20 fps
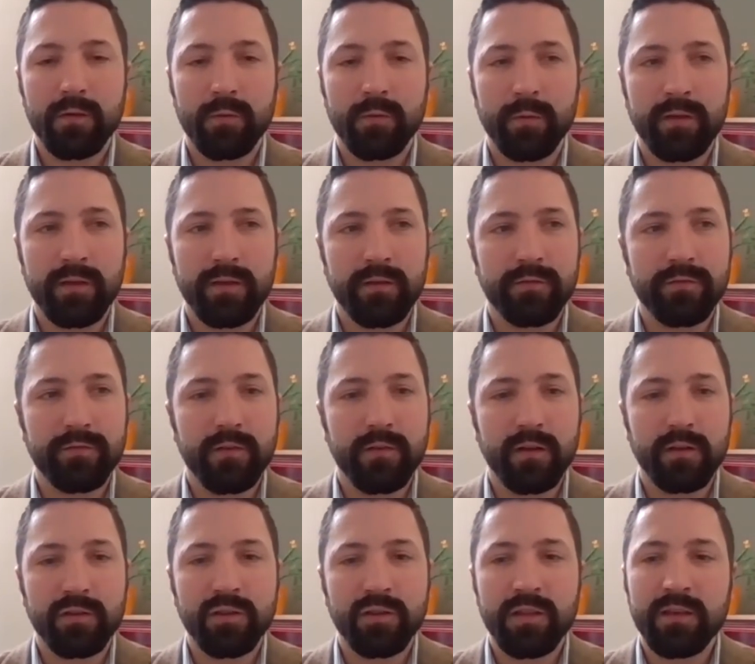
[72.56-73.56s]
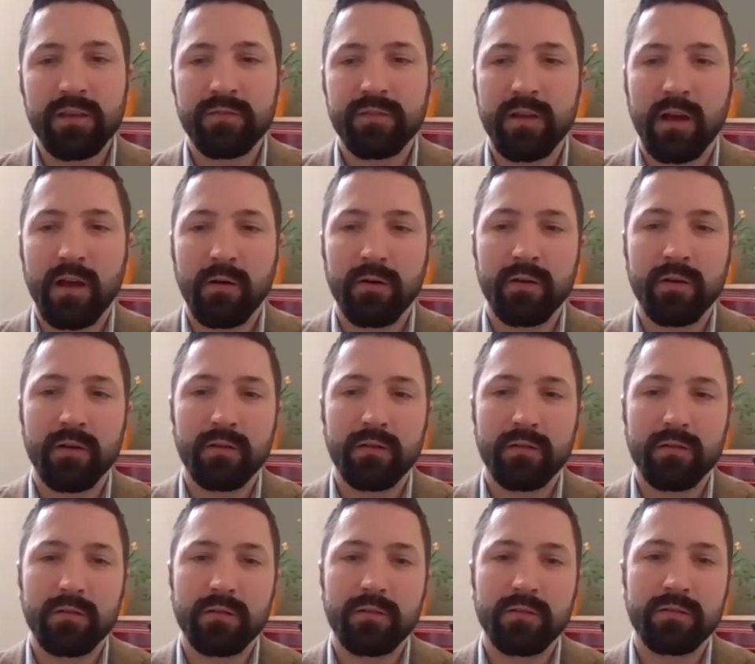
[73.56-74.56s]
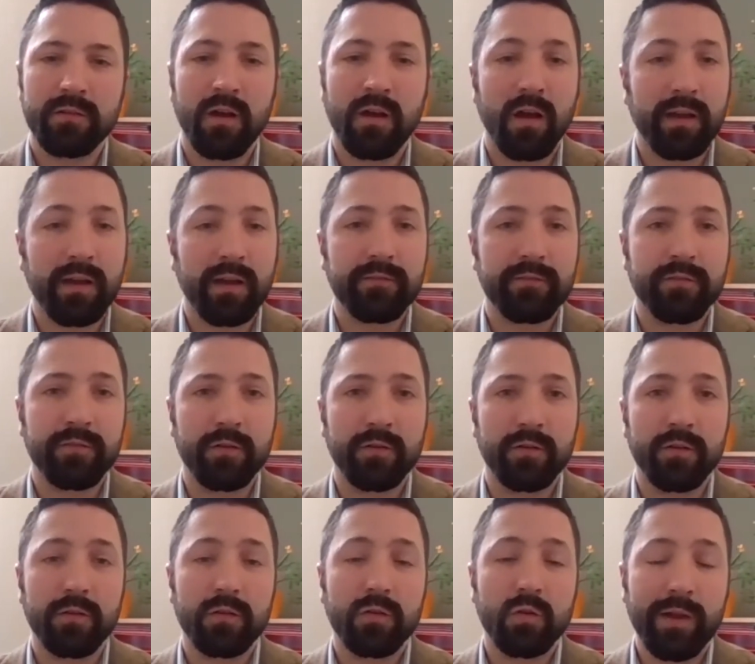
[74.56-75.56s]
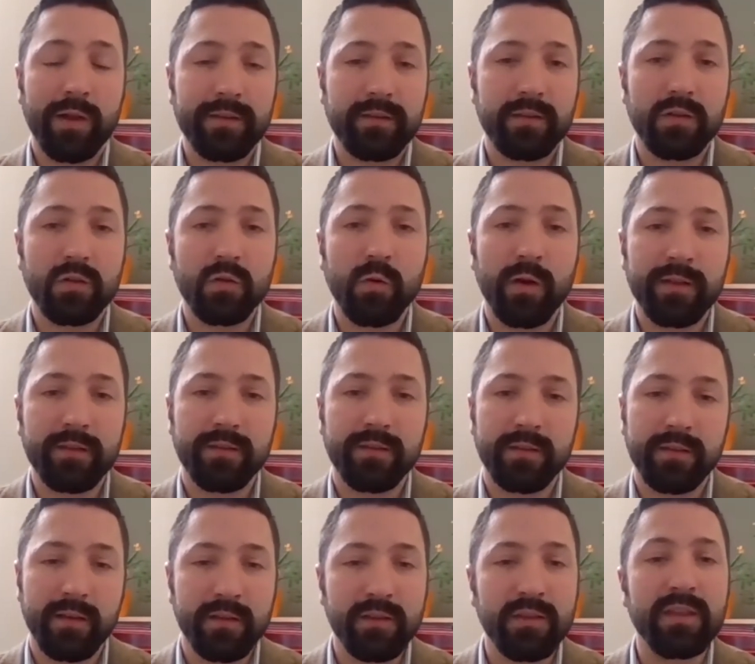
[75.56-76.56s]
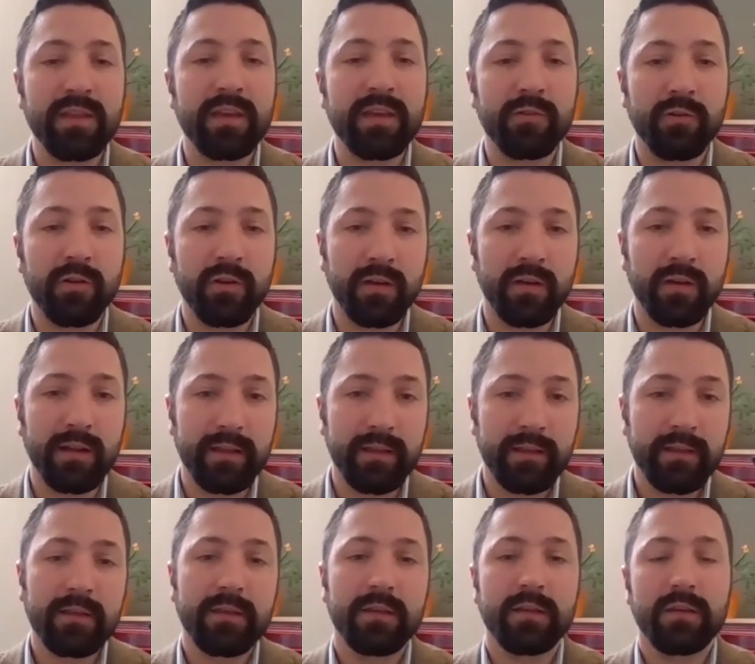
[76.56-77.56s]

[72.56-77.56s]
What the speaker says: We've achieved our target for 2020 a year early,